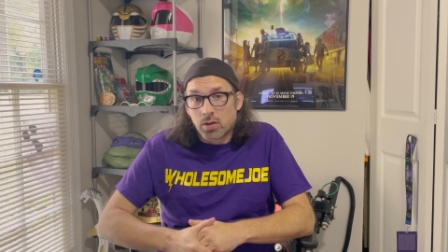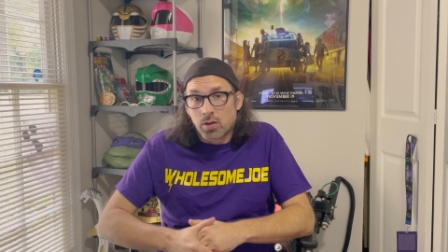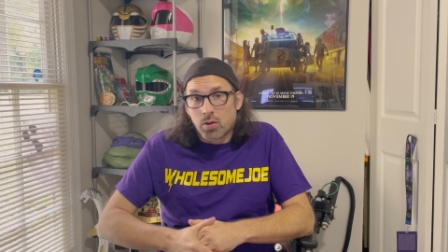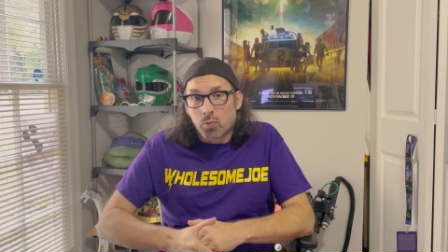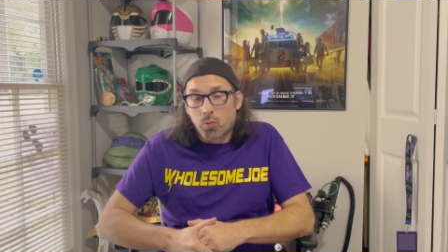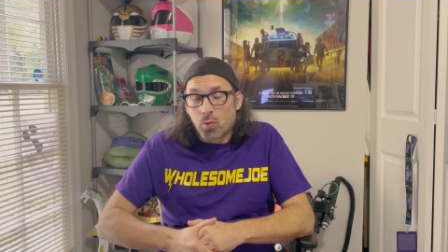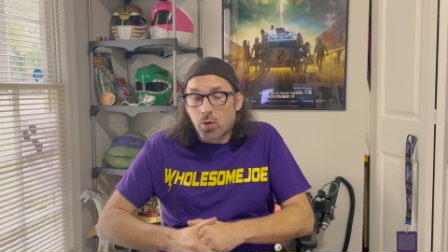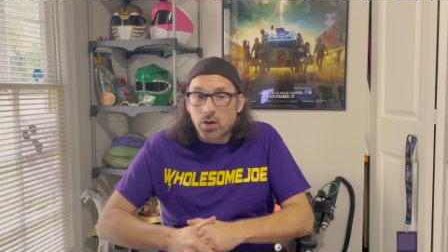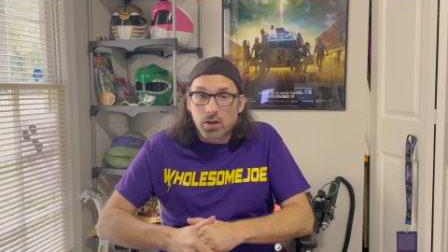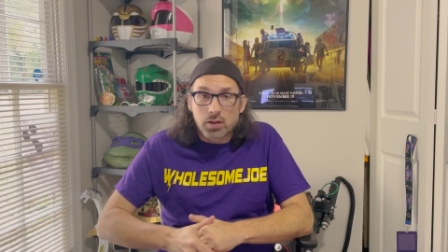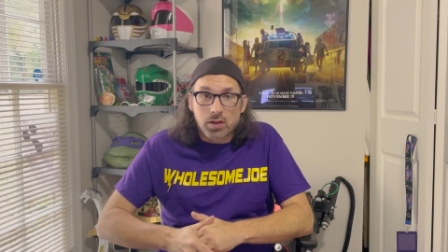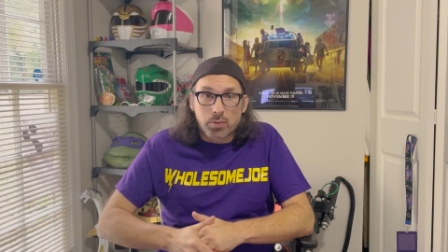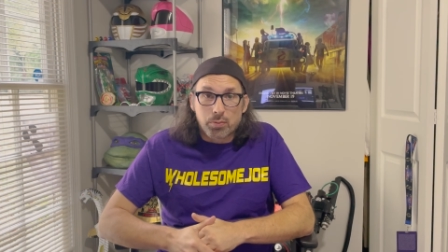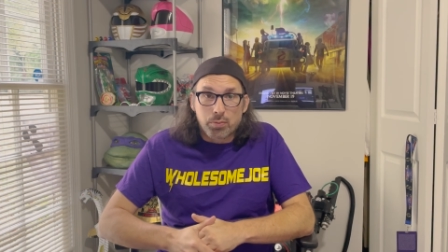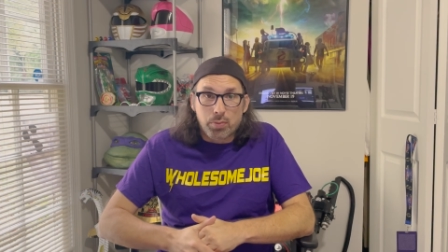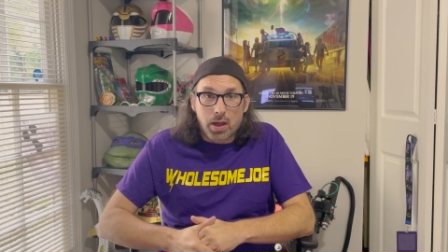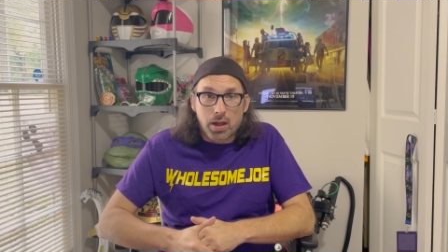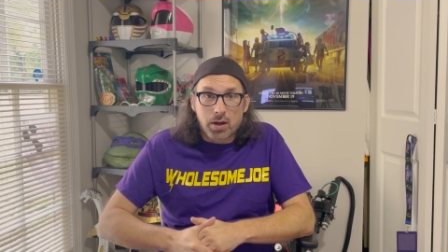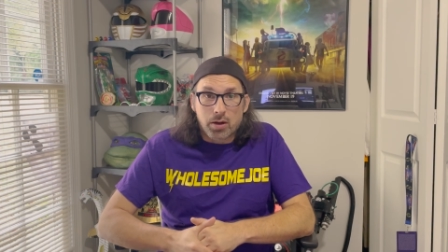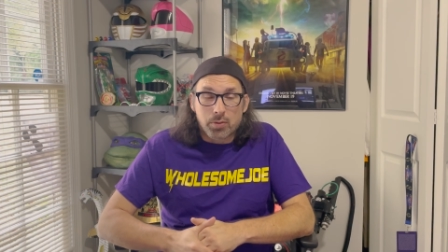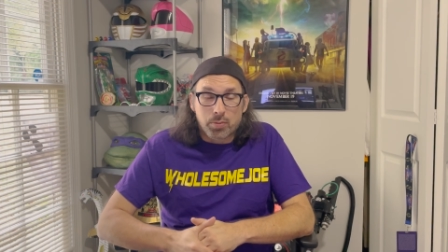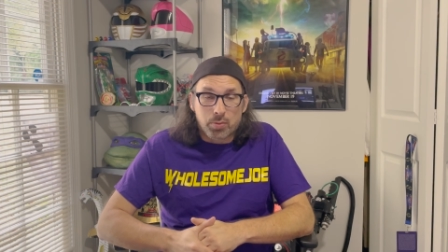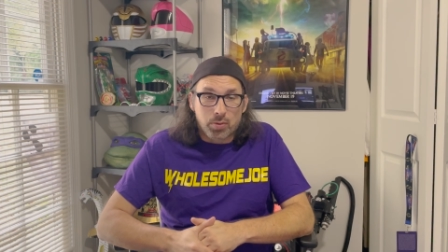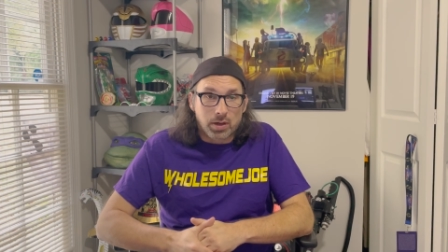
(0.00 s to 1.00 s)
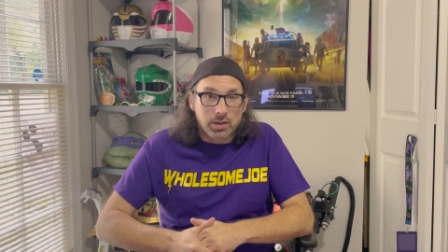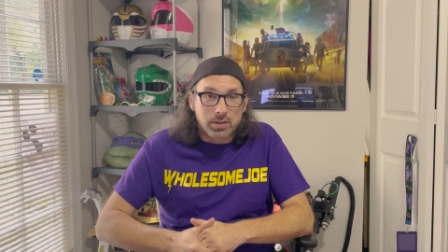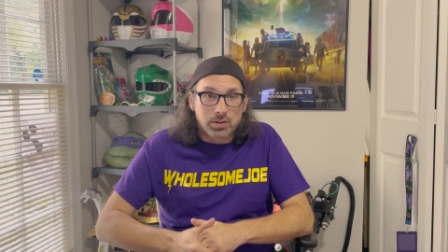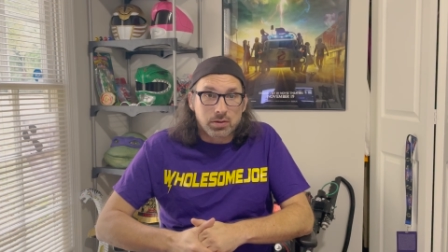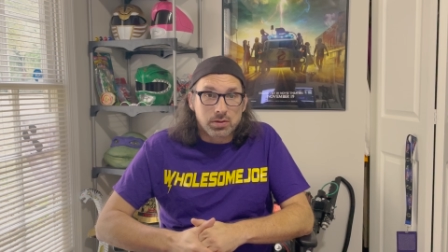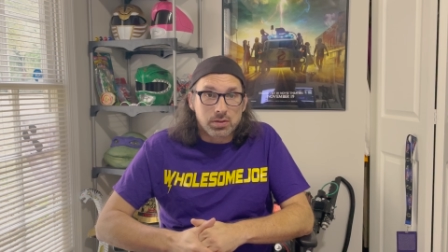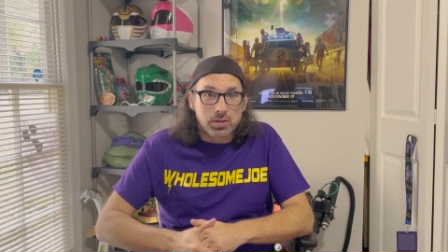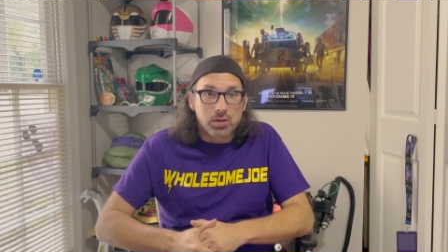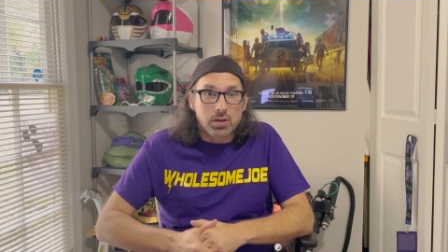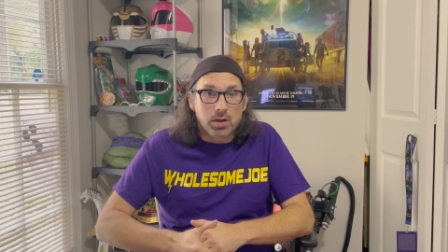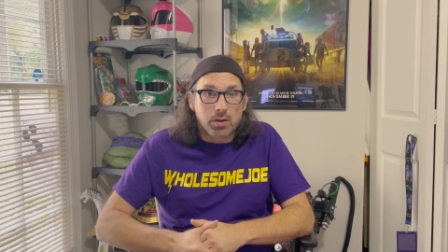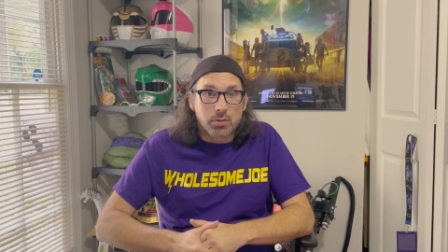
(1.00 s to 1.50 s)
one of the better
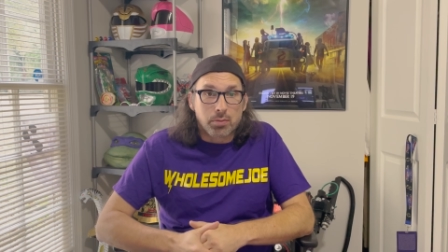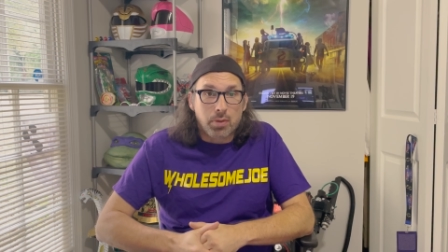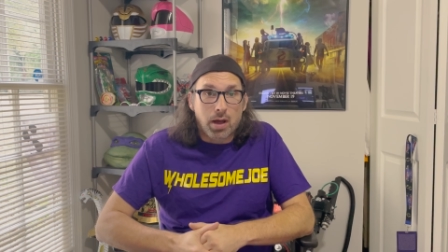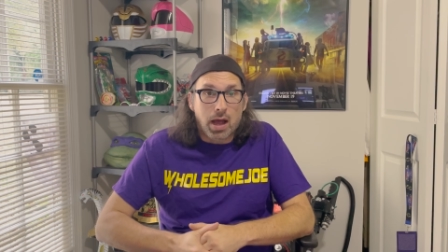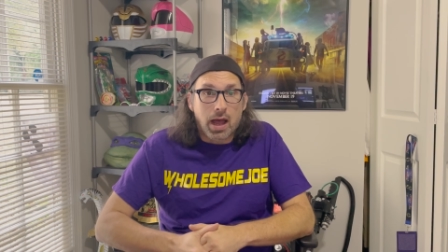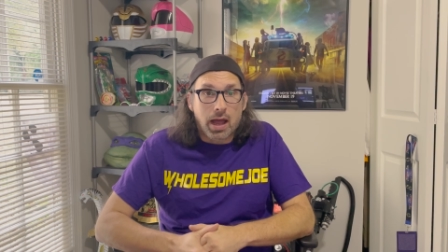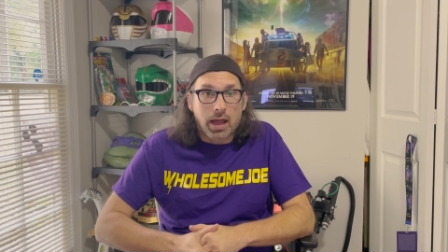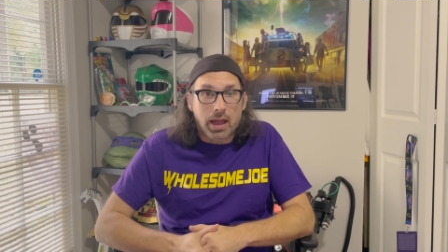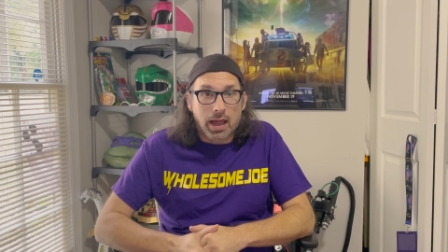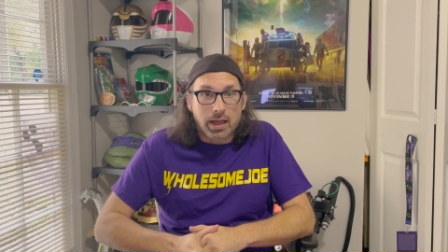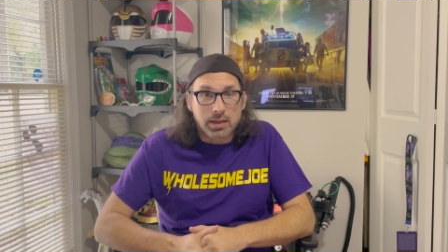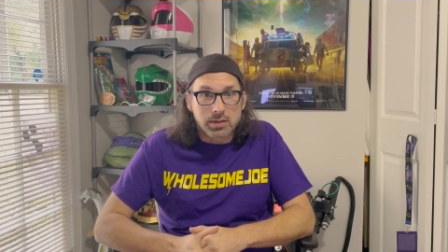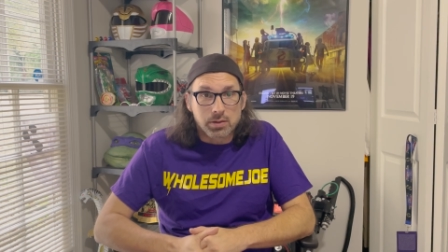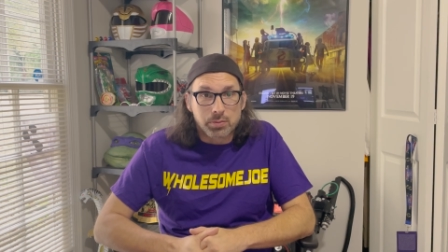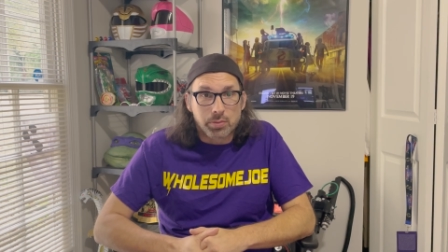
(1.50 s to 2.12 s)
printers you can buy as a